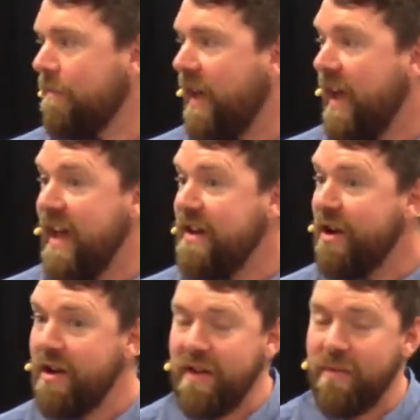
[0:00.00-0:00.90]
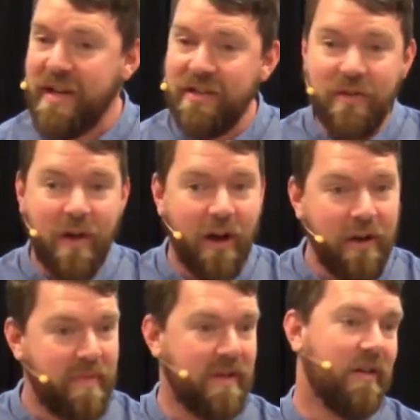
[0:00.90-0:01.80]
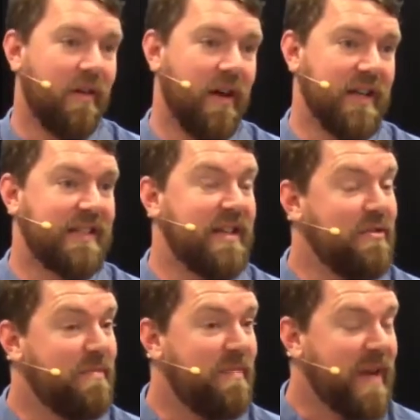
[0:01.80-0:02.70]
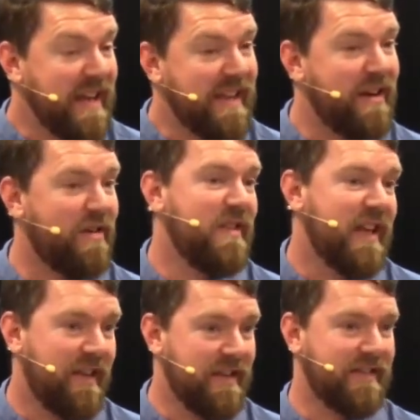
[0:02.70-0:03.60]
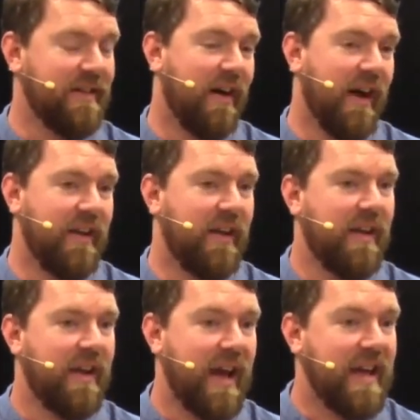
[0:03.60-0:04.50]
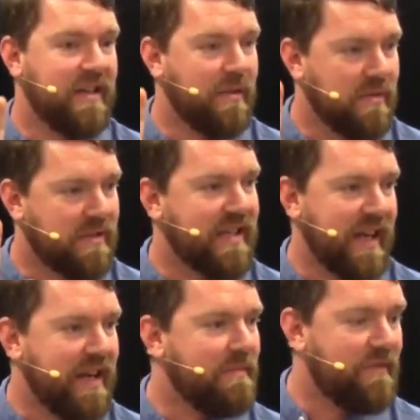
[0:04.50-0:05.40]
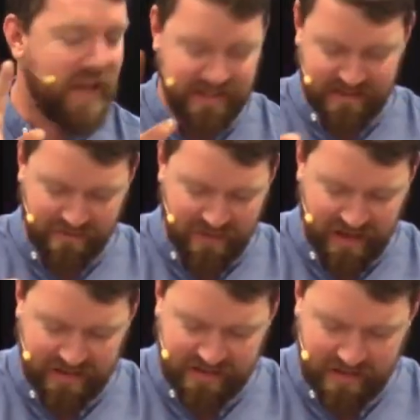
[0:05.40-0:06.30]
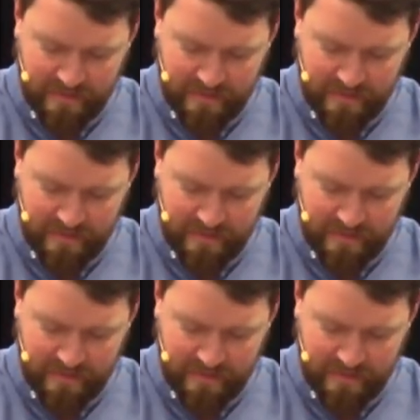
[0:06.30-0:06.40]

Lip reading: and know that when you open your eyes, he'll be there on the other side and you will see him face to face.